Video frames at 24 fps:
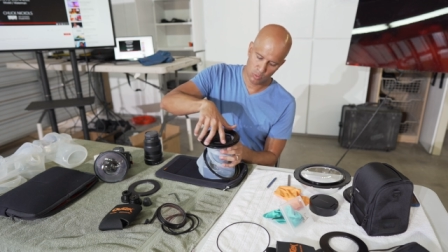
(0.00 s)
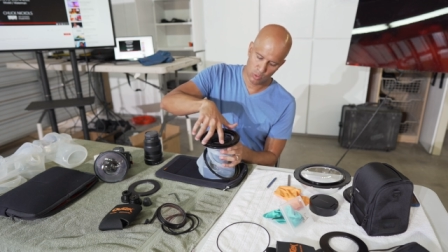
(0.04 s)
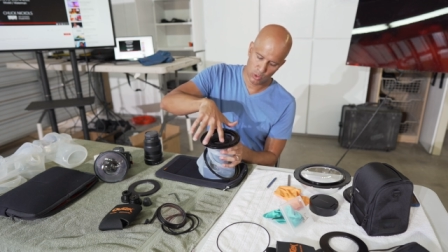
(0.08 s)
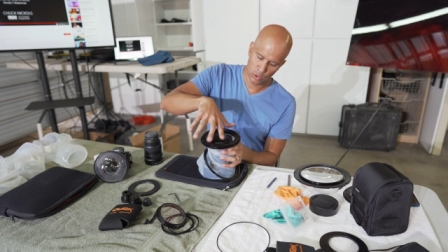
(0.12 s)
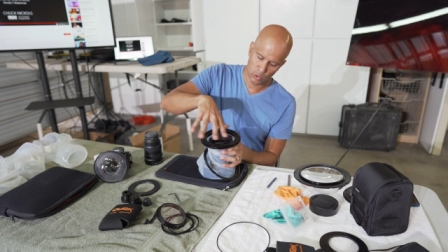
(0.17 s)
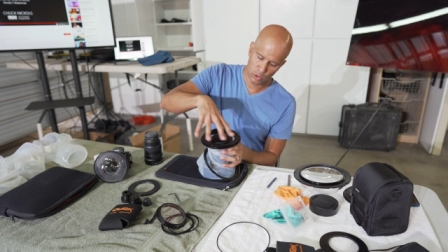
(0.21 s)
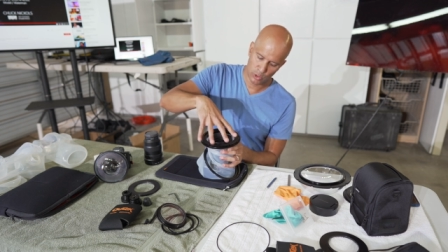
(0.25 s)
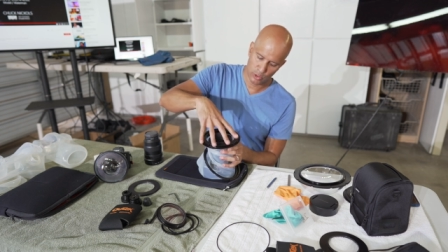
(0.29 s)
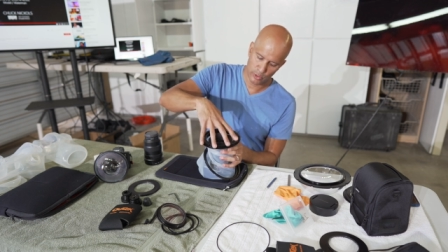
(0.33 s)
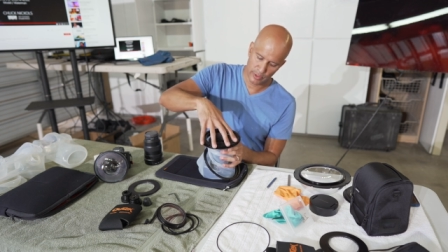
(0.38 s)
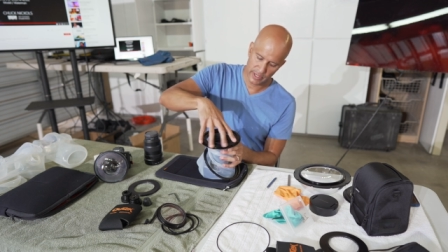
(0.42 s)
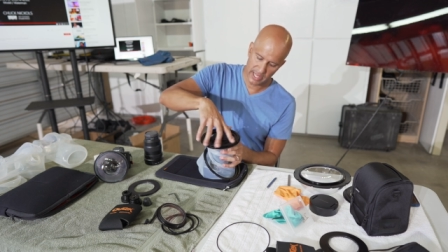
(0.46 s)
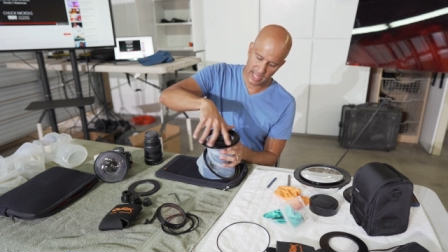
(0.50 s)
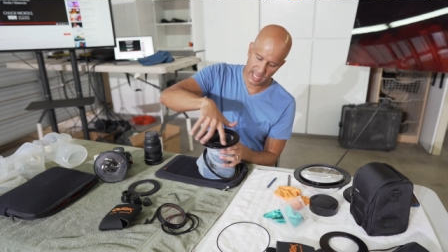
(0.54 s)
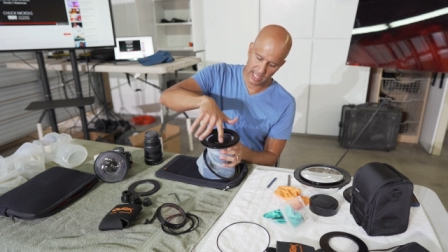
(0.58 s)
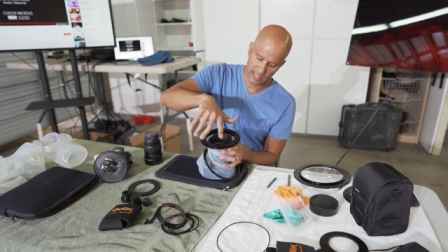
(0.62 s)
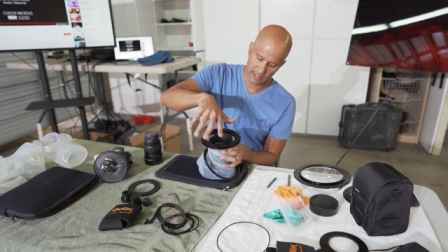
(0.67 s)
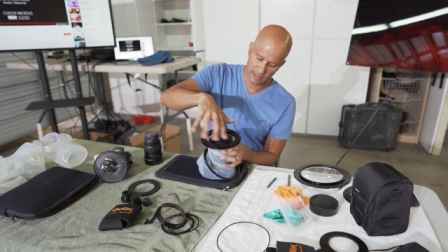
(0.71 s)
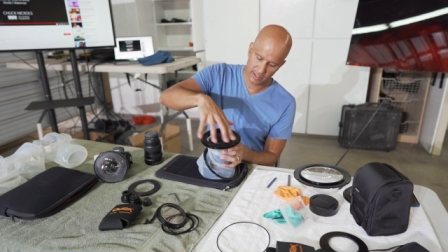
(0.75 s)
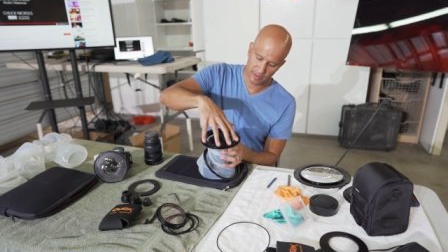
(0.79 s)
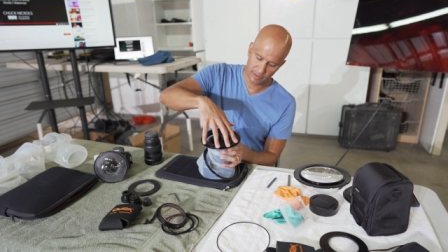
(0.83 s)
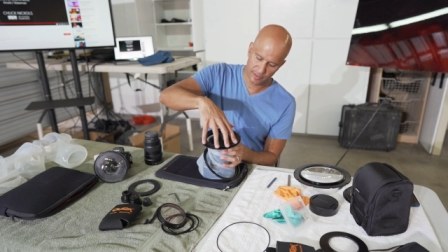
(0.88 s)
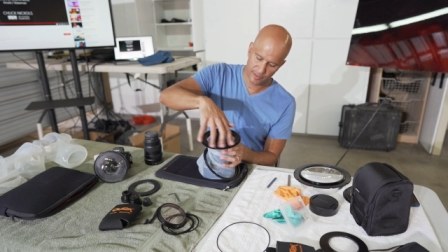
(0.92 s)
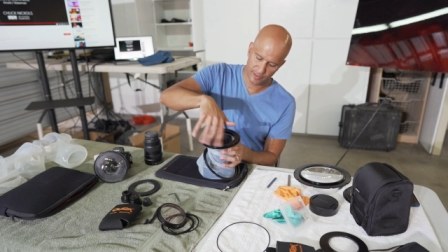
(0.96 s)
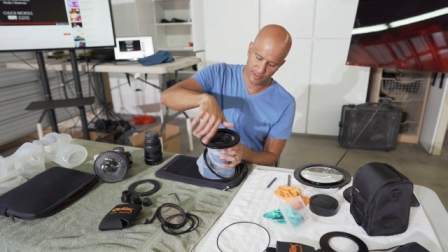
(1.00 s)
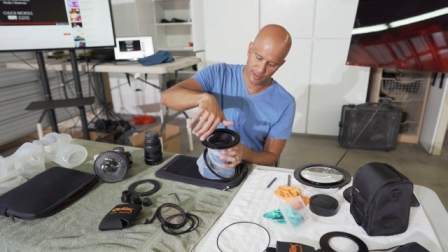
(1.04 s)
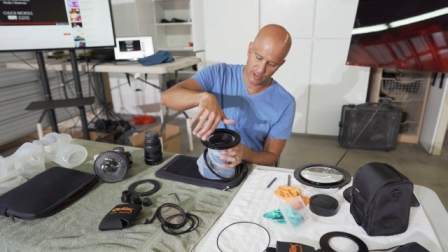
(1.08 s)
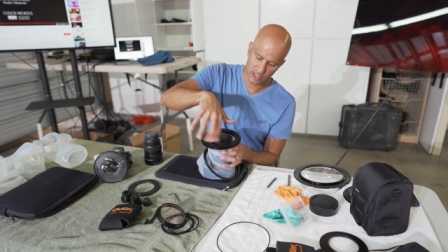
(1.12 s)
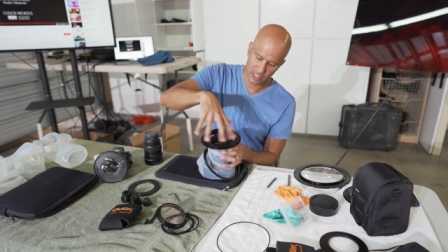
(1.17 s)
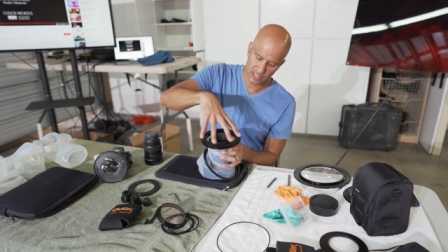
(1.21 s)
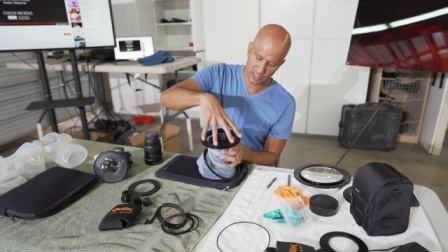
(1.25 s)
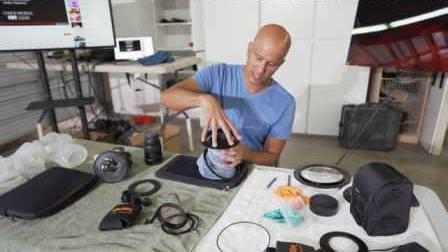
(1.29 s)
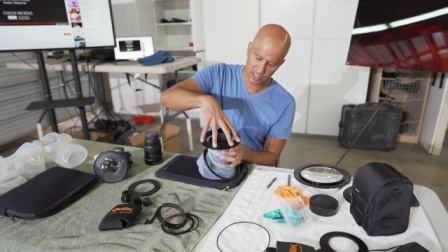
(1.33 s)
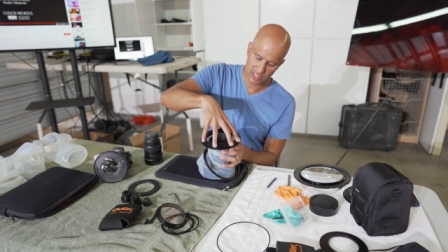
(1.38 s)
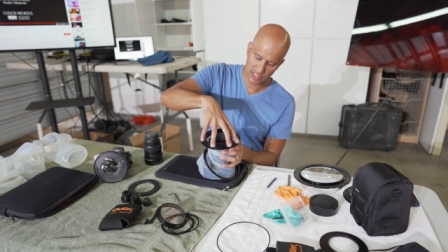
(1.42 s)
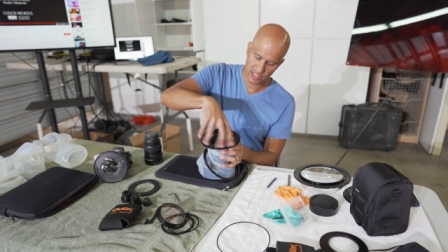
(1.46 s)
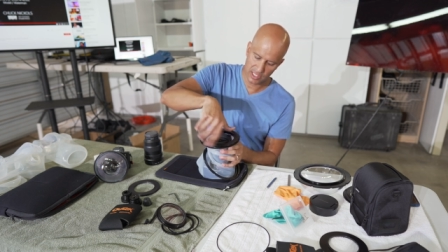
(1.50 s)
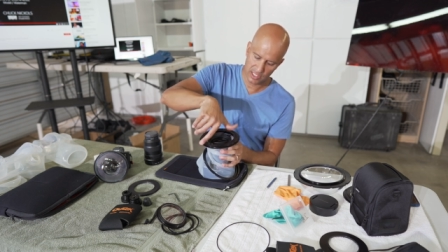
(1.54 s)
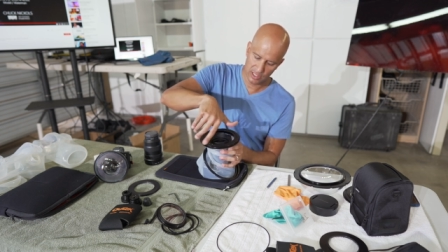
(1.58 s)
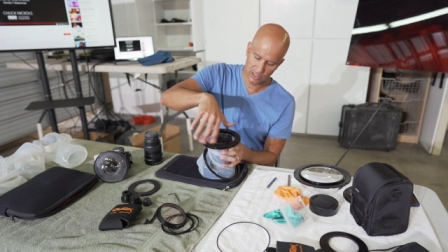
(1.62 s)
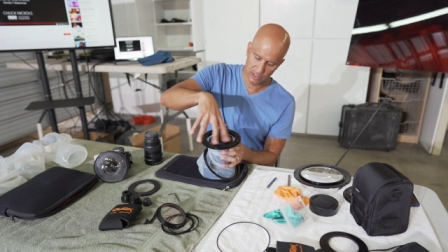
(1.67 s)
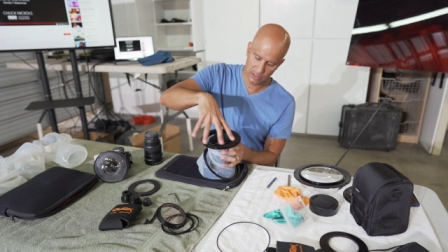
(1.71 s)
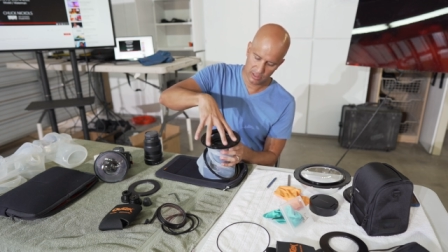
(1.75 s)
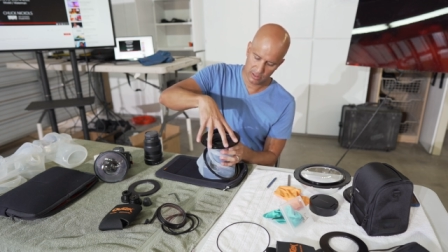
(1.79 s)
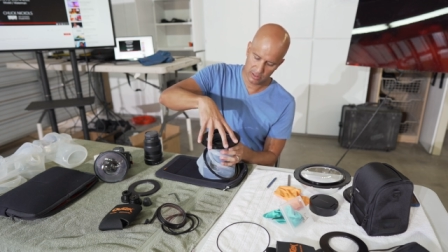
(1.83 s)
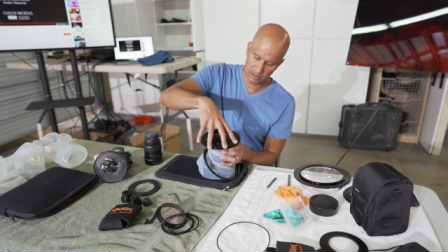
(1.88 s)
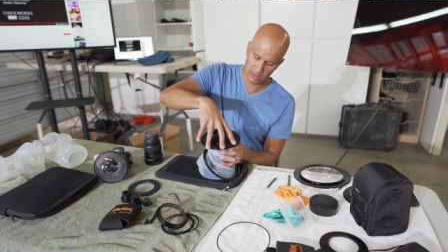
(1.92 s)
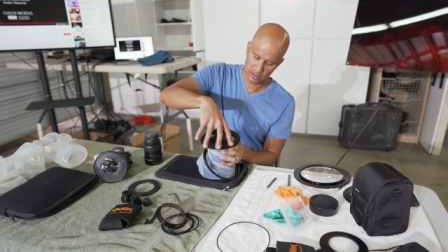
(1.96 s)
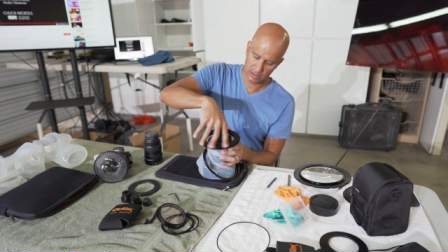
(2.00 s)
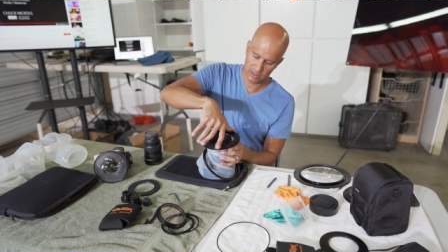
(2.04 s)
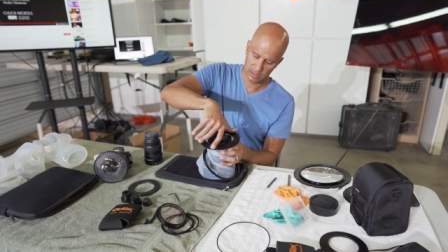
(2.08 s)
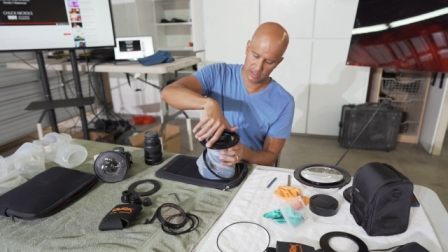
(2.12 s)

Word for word: will create the front seal,